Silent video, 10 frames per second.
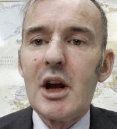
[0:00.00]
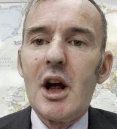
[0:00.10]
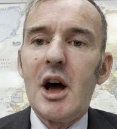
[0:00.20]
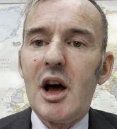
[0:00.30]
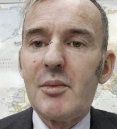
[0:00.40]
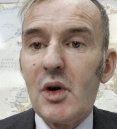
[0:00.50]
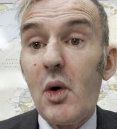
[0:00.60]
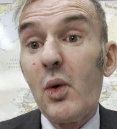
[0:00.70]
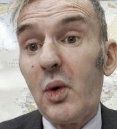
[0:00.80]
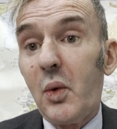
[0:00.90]

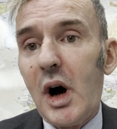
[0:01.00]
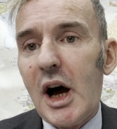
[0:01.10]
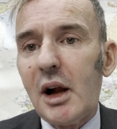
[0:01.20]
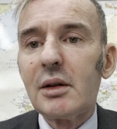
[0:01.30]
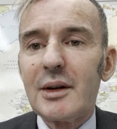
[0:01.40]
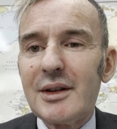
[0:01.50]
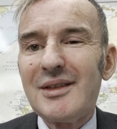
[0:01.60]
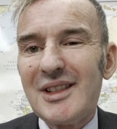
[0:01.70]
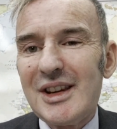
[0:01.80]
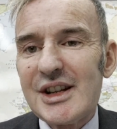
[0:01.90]
All the while,
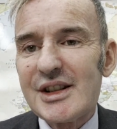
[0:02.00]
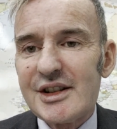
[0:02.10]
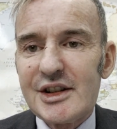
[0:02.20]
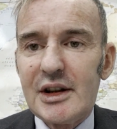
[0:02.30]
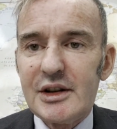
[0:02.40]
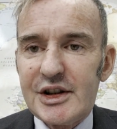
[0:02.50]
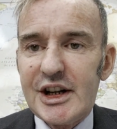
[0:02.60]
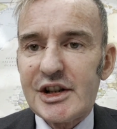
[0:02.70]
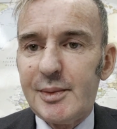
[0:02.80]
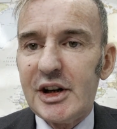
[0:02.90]
and this
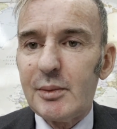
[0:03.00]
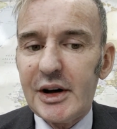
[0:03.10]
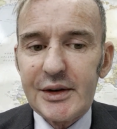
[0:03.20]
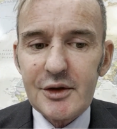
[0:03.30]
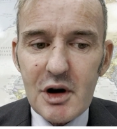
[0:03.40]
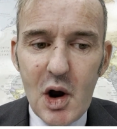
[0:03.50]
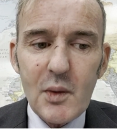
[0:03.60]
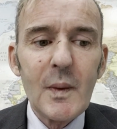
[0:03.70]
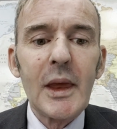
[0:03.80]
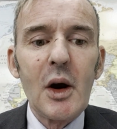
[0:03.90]
sticks a bit in my
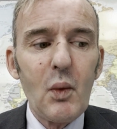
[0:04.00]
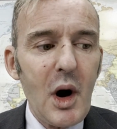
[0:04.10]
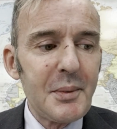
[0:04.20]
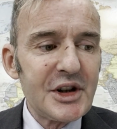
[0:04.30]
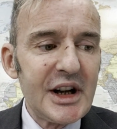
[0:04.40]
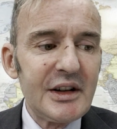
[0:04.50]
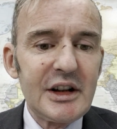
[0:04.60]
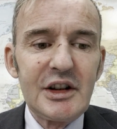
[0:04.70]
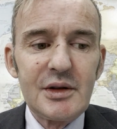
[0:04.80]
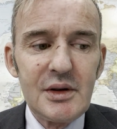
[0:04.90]
throat, while
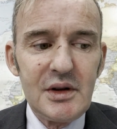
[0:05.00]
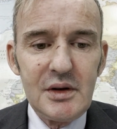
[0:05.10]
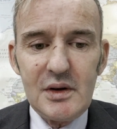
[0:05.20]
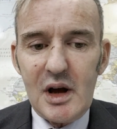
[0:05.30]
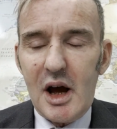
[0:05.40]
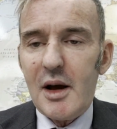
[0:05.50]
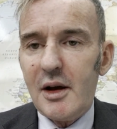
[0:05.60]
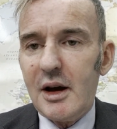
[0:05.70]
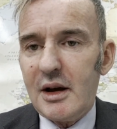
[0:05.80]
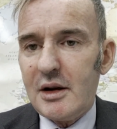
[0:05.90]
pretending
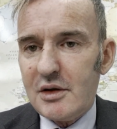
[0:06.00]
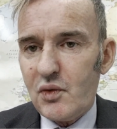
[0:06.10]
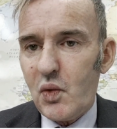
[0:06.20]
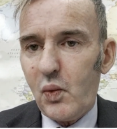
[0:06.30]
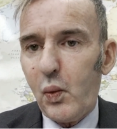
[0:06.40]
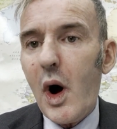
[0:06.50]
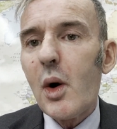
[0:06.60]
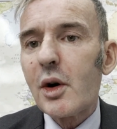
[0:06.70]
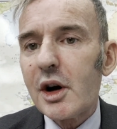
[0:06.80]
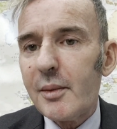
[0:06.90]
to
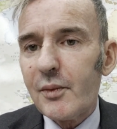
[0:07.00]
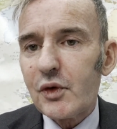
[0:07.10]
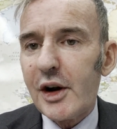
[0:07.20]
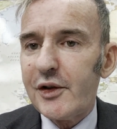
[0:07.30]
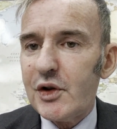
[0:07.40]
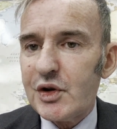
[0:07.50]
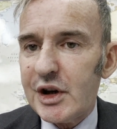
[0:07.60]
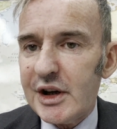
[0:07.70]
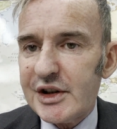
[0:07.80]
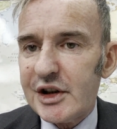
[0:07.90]
welcome
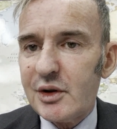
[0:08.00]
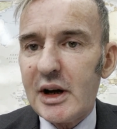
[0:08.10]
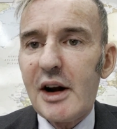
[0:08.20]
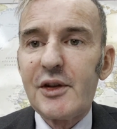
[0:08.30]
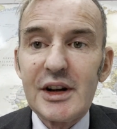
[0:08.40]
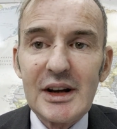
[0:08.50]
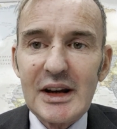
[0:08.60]
refugees and doing everything it